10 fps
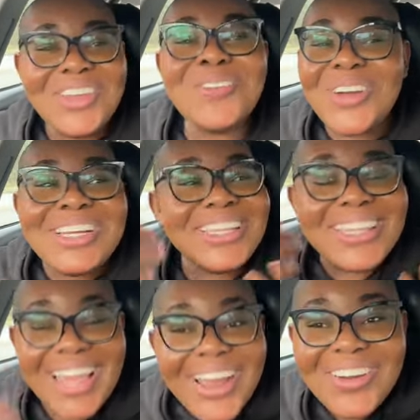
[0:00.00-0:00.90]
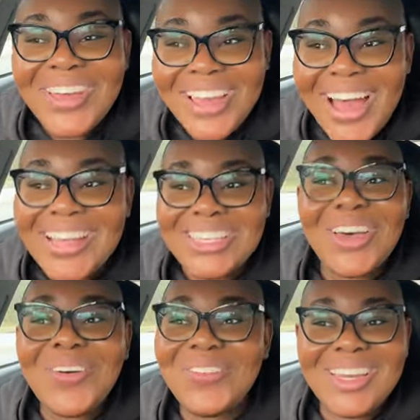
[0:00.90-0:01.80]
You weren't there when God
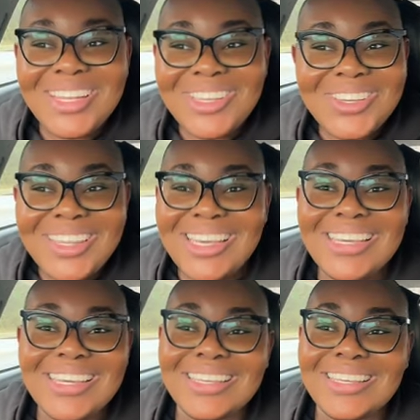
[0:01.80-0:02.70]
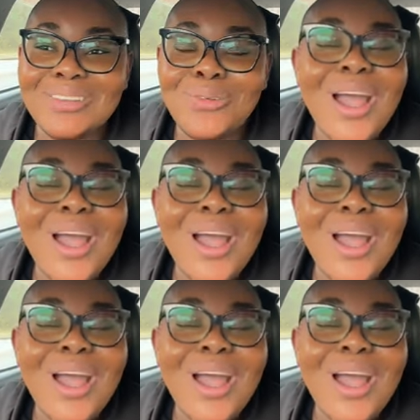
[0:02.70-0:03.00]
told me to do this.